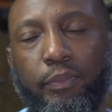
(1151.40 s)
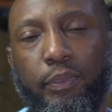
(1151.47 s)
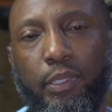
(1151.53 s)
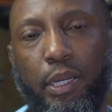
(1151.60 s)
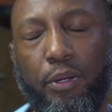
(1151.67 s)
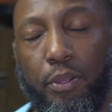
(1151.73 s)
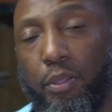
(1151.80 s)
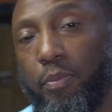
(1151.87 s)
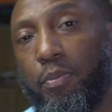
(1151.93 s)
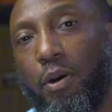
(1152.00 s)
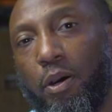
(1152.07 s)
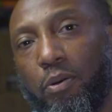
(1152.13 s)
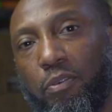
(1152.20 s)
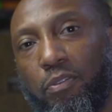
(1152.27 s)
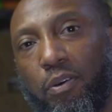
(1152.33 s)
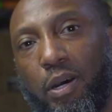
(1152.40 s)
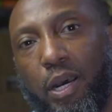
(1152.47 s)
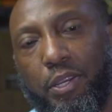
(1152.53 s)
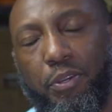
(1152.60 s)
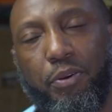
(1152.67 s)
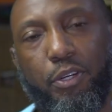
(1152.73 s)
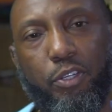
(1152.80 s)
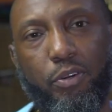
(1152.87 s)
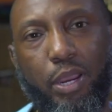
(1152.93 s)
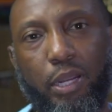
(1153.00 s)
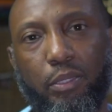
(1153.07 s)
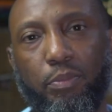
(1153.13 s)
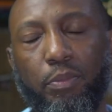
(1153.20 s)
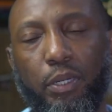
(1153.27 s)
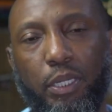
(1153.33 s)
Another model for how you
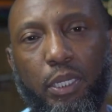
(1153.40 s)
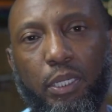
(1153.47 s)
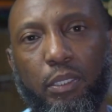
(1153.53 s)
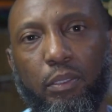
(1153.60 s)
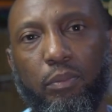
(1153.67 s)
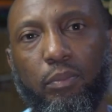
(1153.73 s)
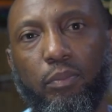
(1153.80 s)
attract money